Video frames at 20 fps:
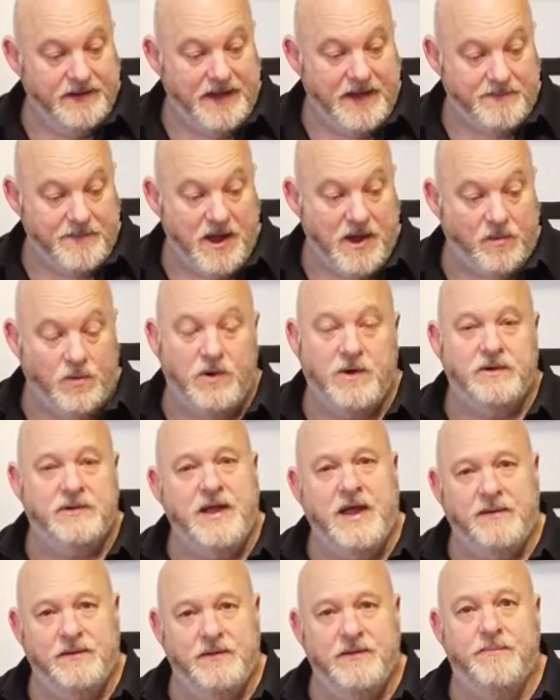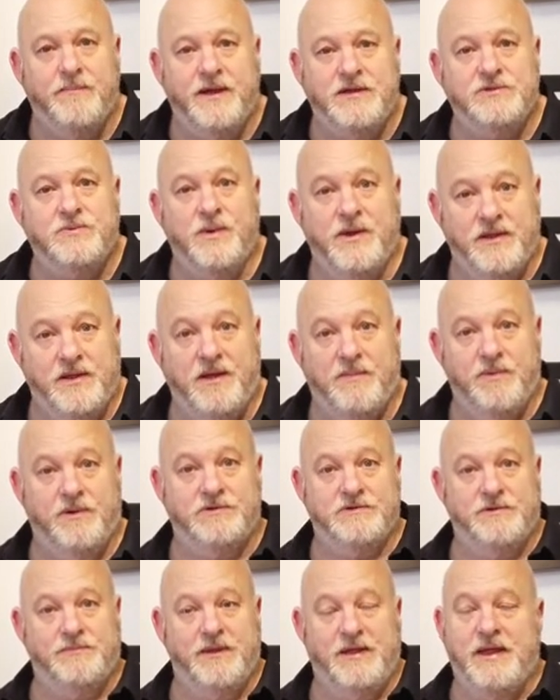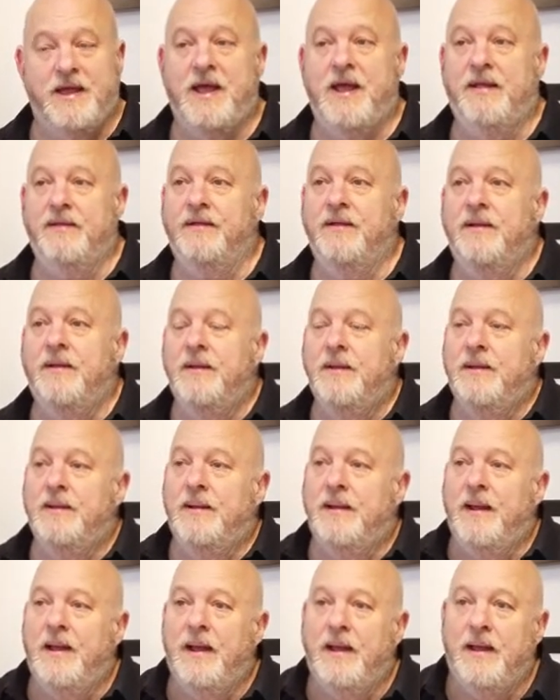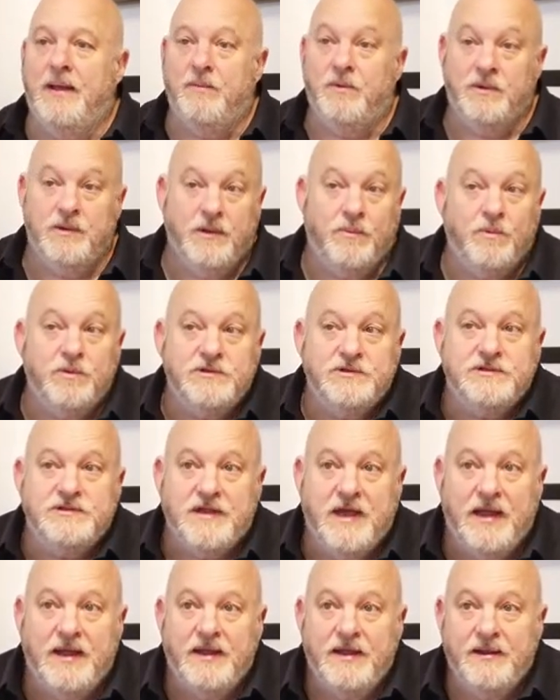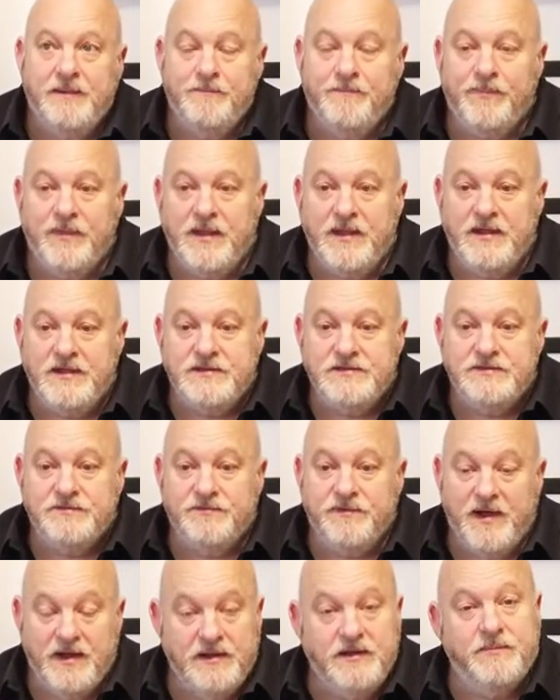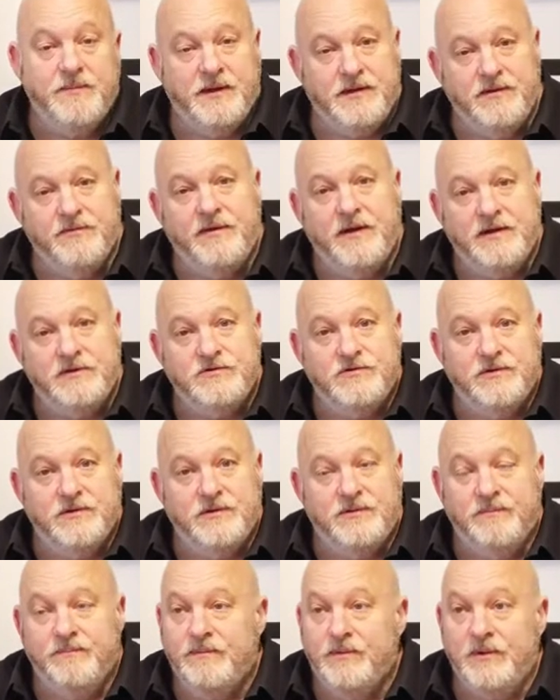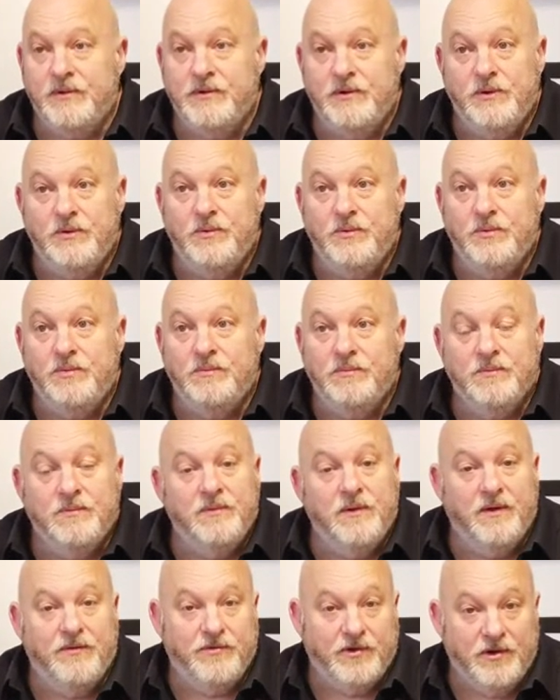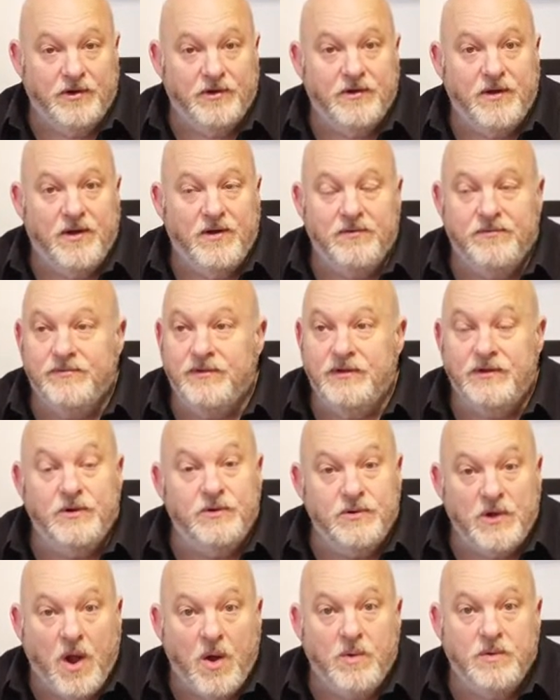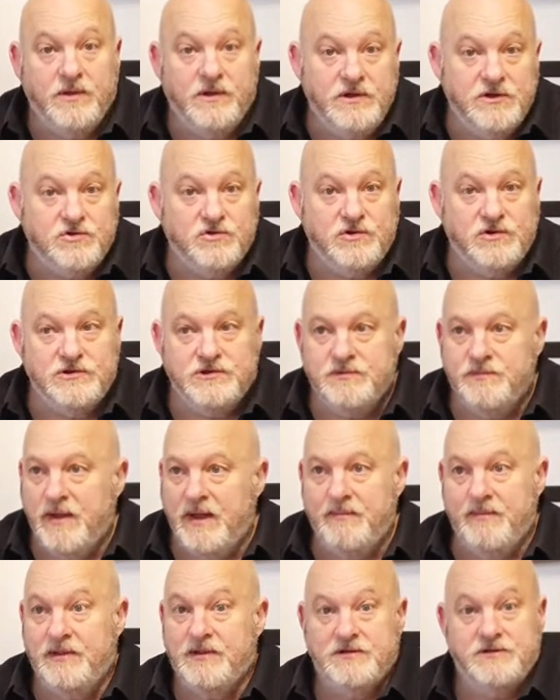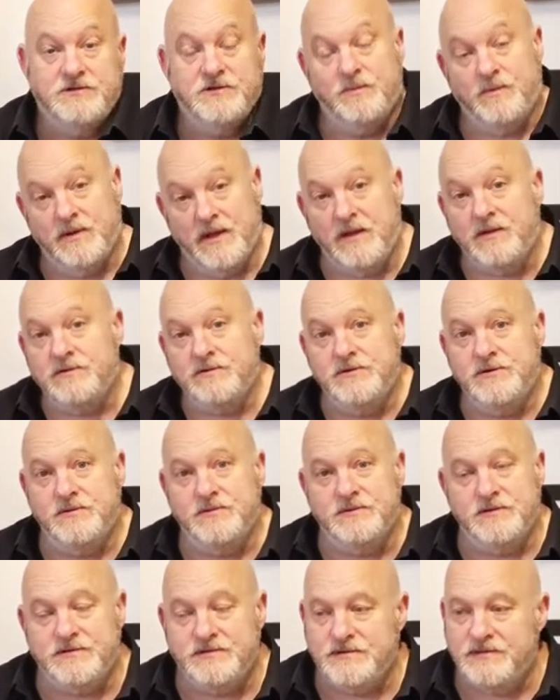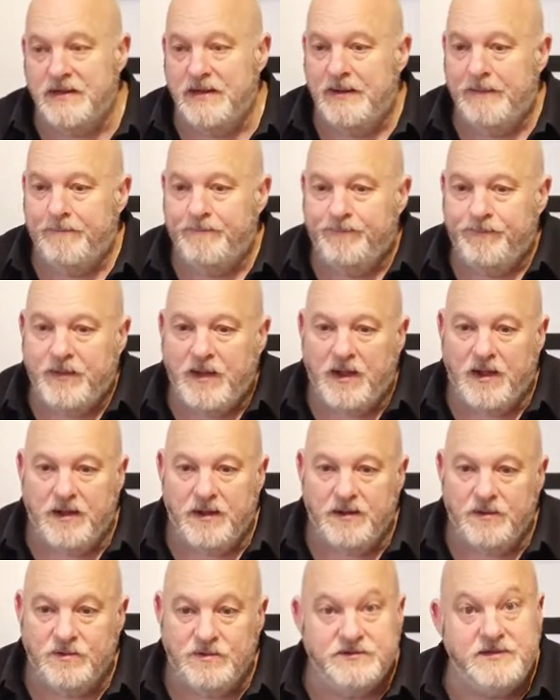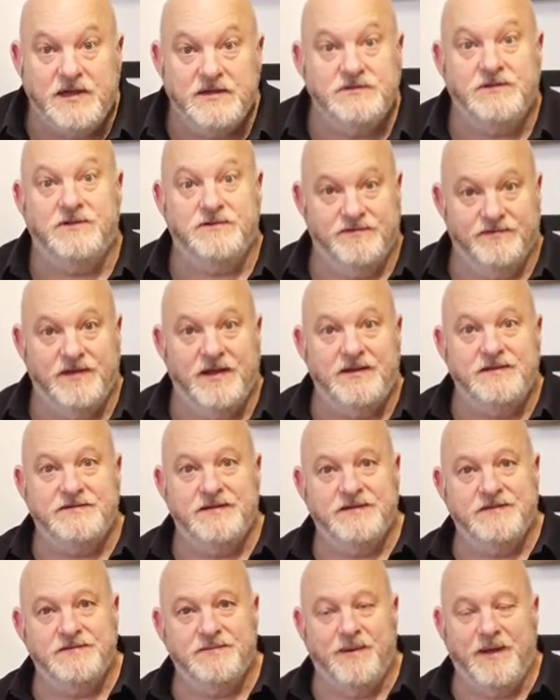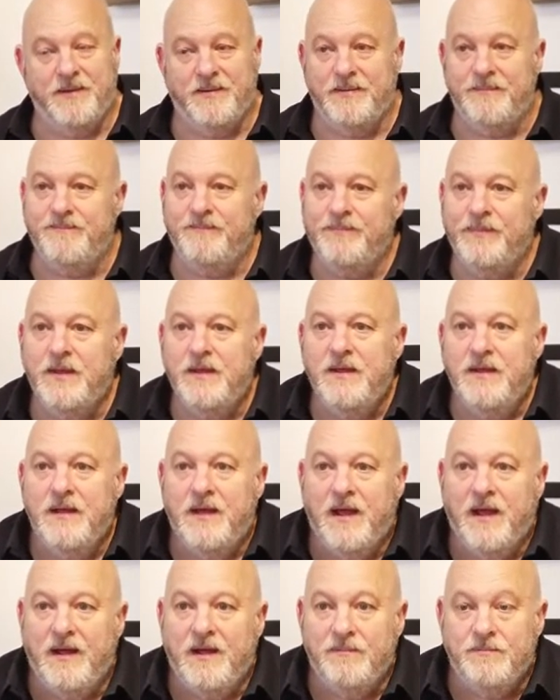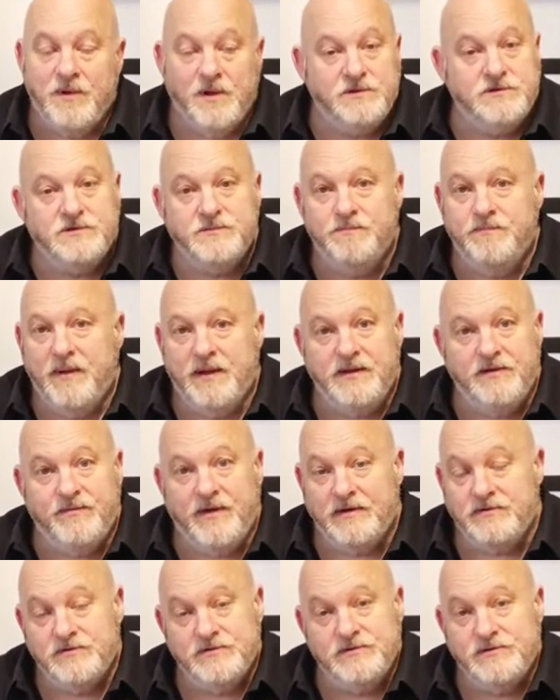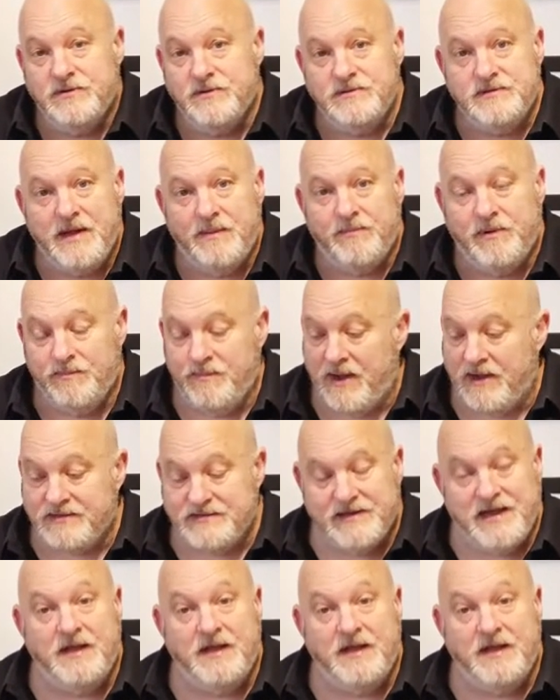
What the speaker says: get my work down in the best way that I possibly can. What I would say is find a manufacturer that you have heard of, that you know, that you trust, maybe that someone else uses, who says lots of nice things about them. Most manufacturers do sample packs.